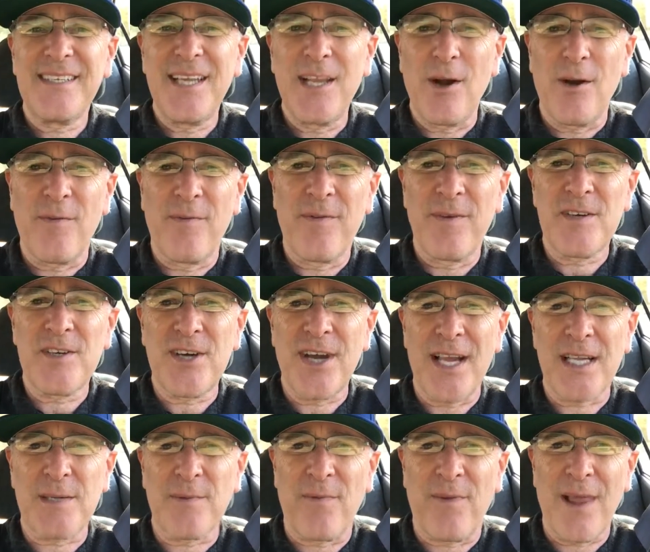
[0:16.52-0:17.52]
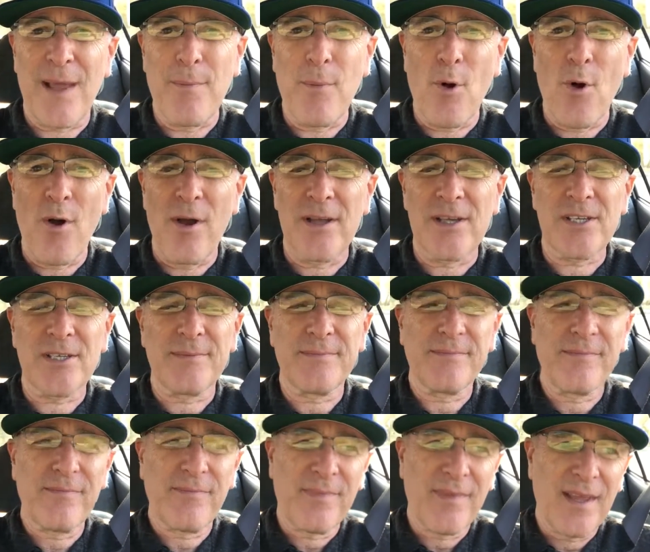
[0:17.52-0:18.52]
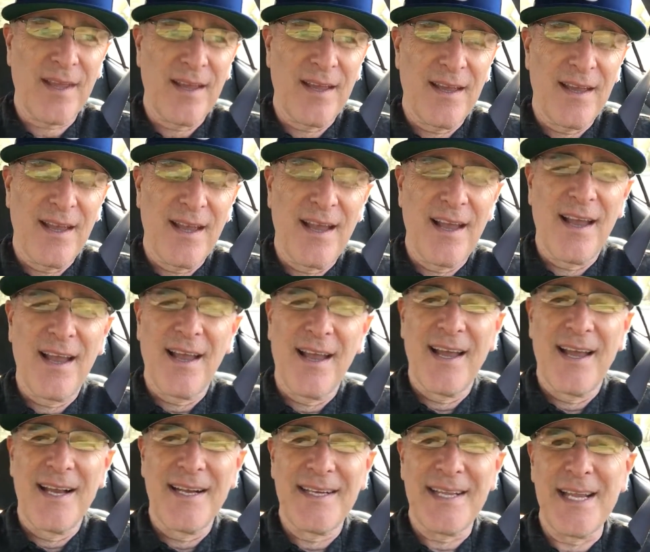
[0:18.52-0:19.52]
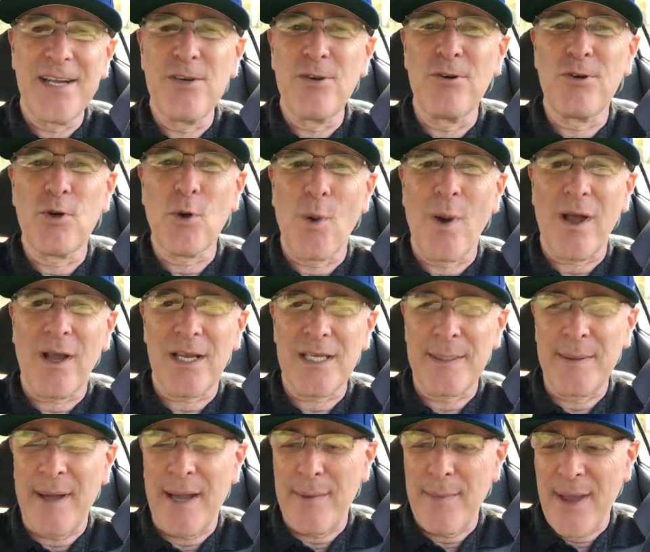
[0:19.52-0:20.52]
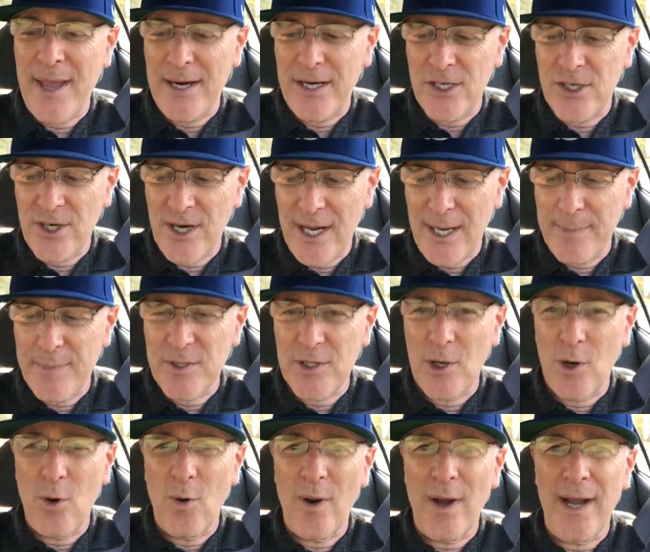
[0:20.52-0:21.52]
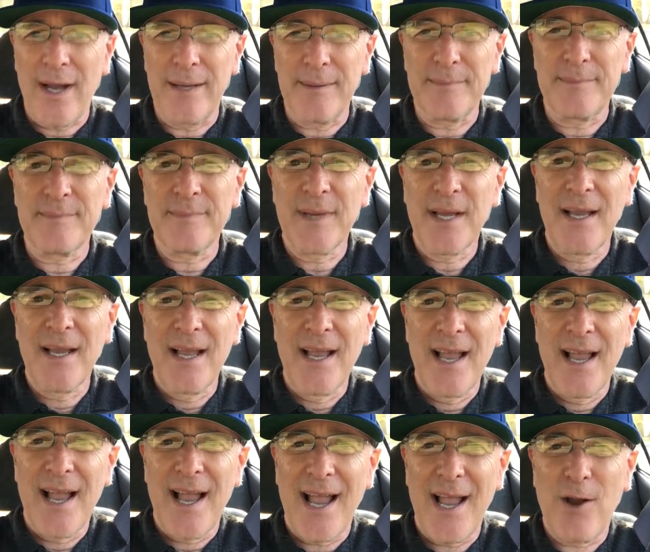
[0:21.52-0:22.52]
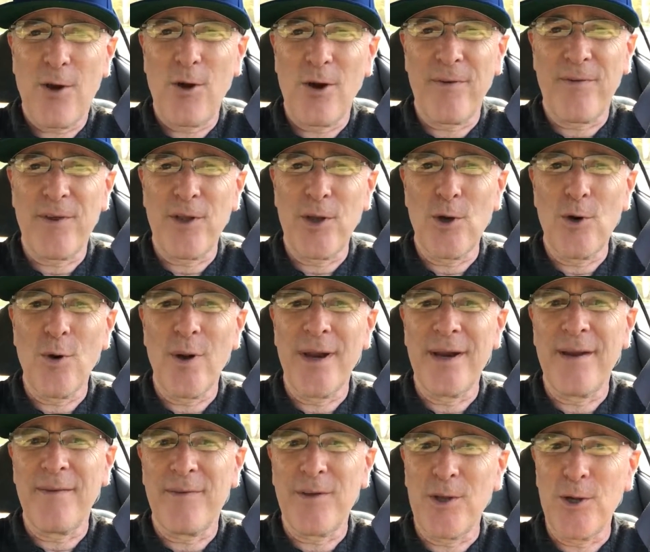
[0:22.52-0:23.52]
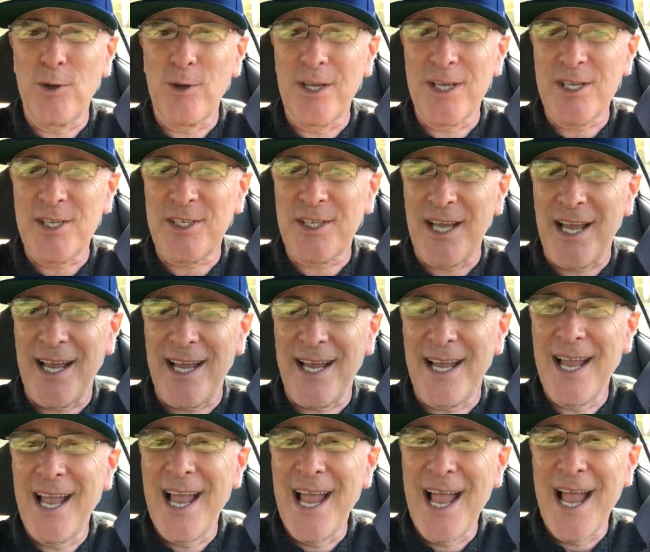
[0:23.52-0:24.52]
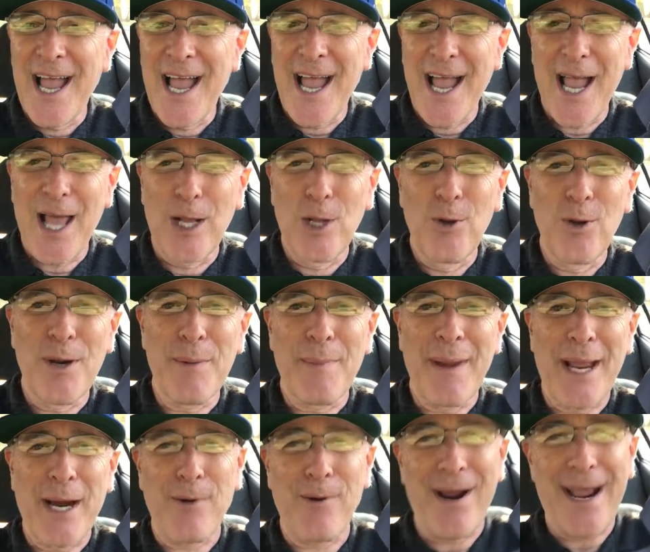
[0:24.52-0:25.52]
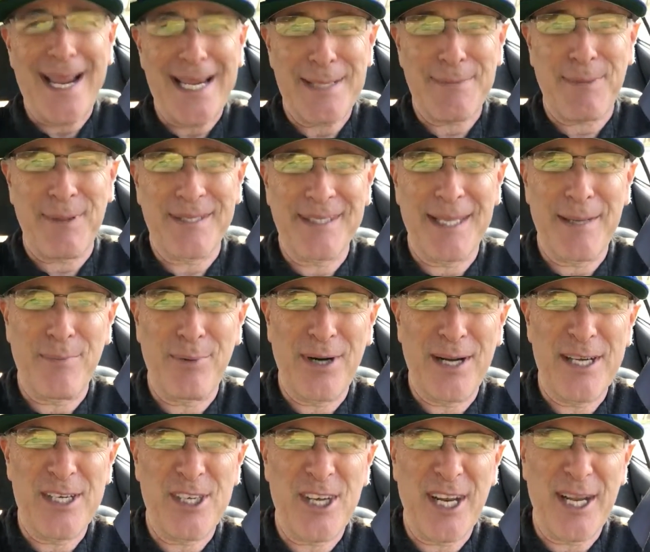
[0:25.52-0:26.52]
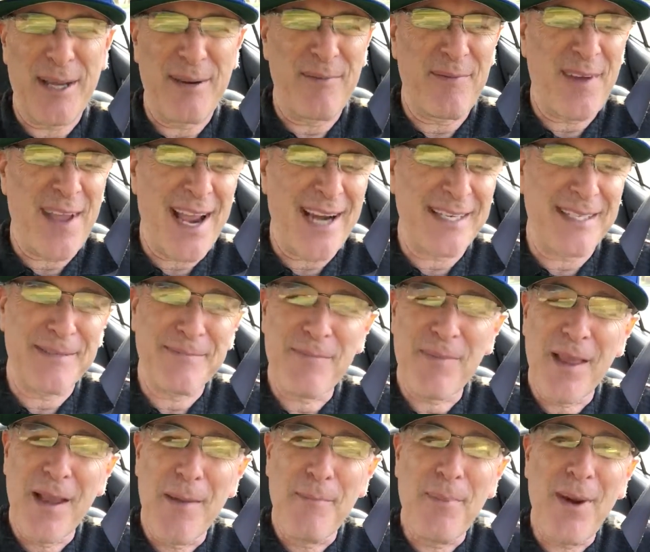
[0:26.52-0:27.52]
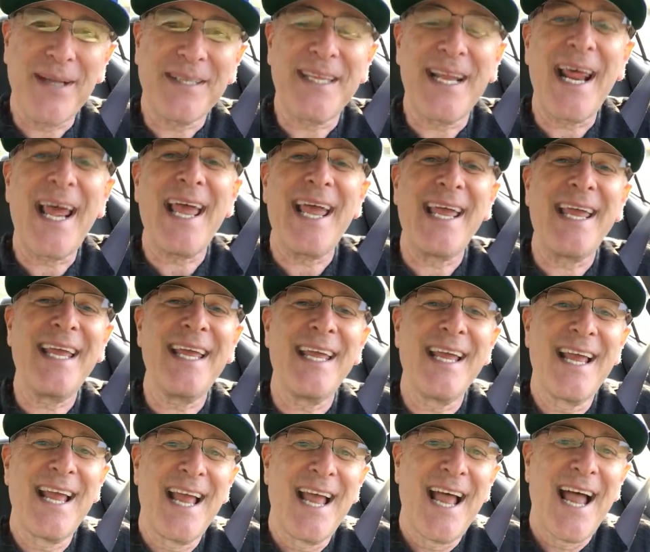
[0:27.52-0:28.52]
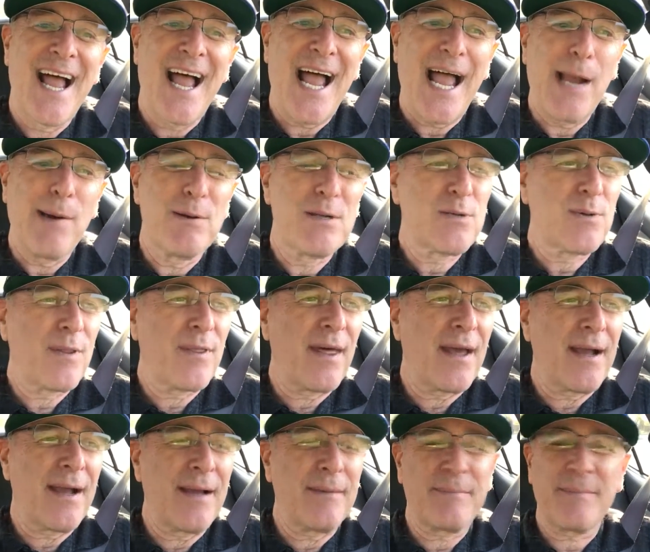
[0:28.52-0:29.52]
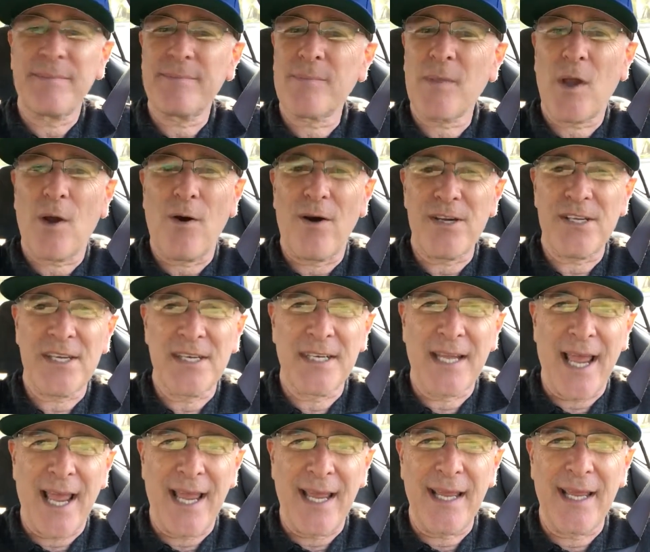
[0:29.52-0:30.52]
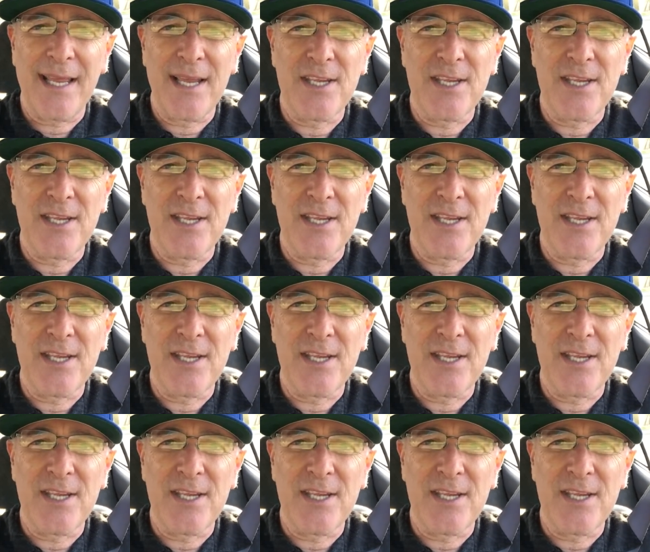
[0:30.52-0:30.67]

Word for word: You know, shake some fly balls. Didn't do too well because I'm out of shape. So um, I caught a few, and a few just uh, eluded my grasp. They're pretty shitty, in fact. But today, I was with a uh, Carson Tang.